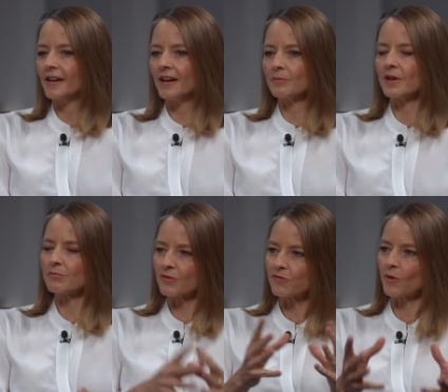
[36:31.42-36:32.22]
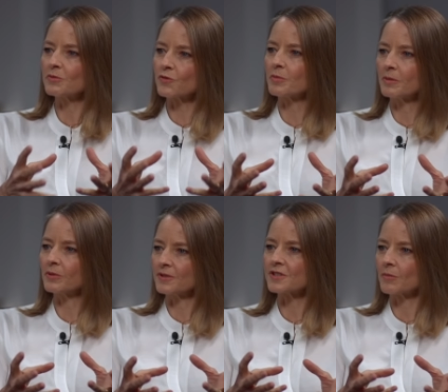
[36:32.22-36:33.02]
um, that performs for
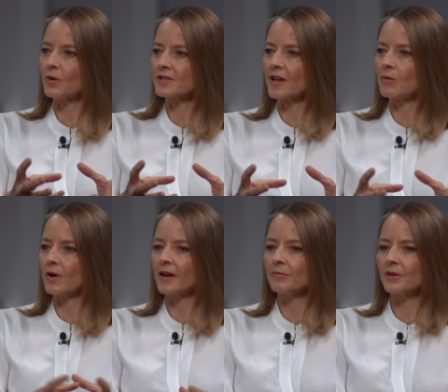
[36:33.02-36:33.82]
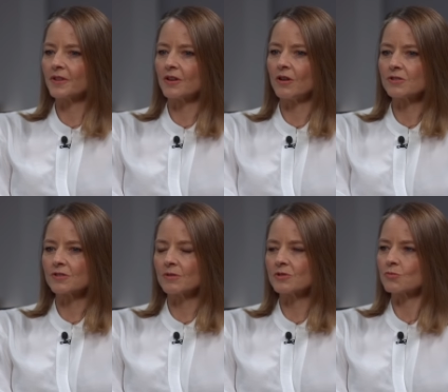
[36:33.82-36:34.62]
people in some ways that way, but that
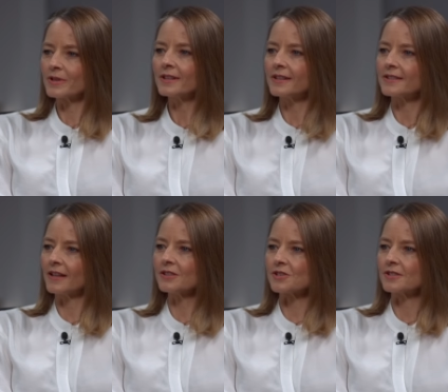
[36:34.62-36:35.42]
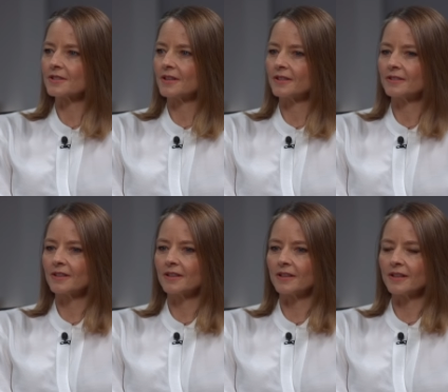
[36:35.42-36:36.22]
also is really intelligent and
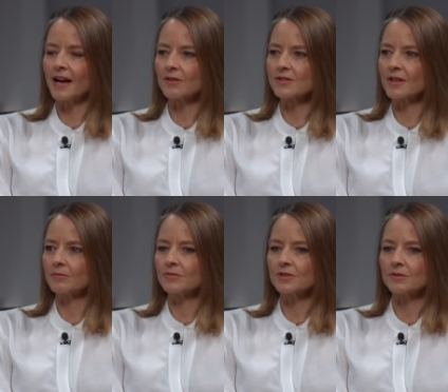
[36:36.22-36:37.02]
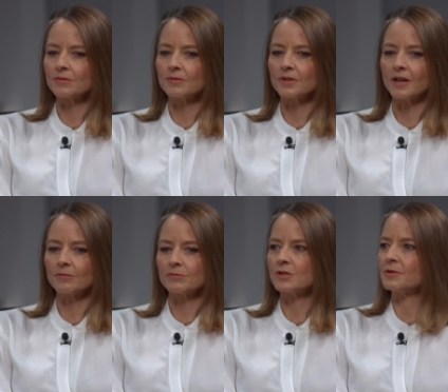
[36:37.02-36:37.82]
that allows them to,
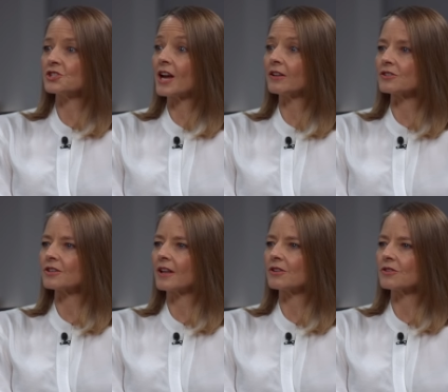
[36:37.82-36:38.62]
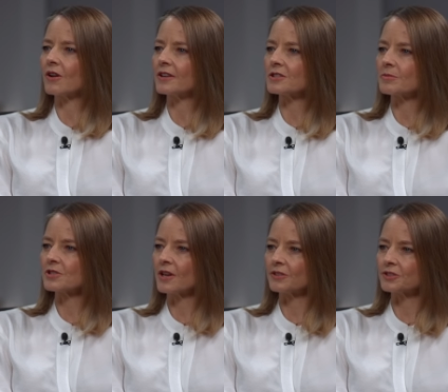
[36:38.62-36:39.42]
uh, to be challenged, allows an audience to be
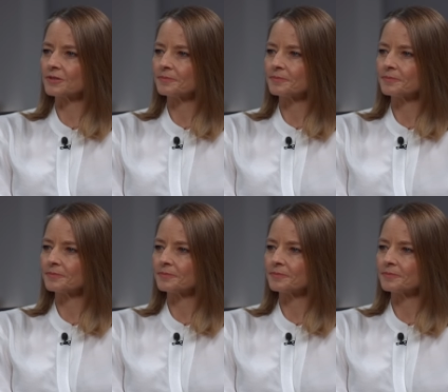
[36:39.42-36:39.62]
challenged.